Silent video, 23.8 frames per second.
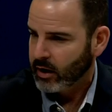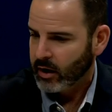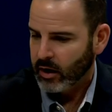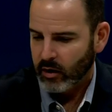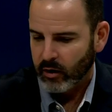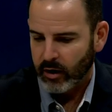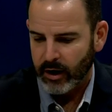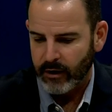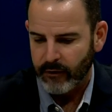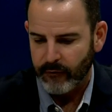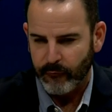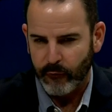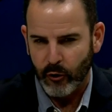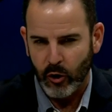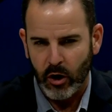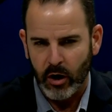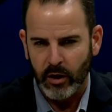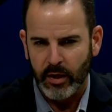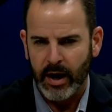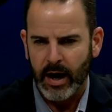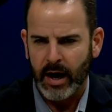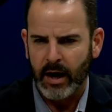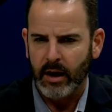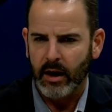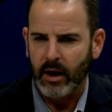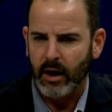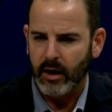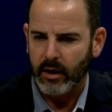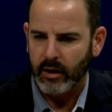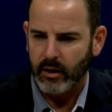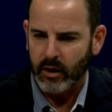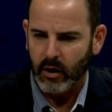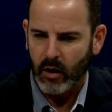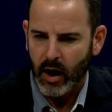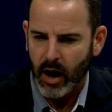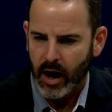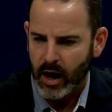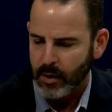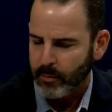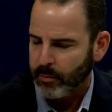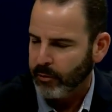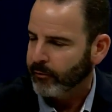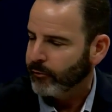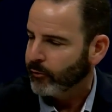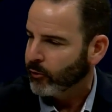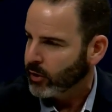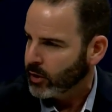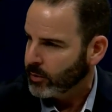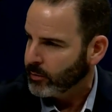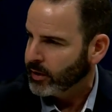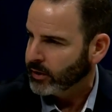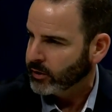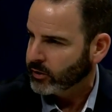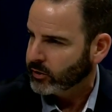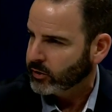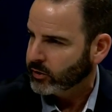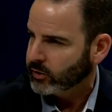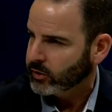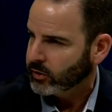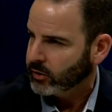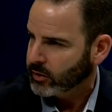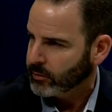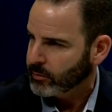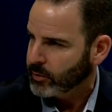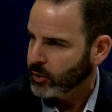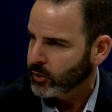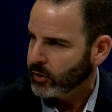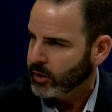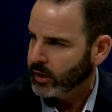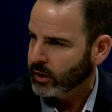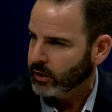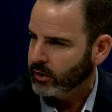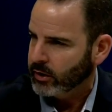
Right, for that high performance computing you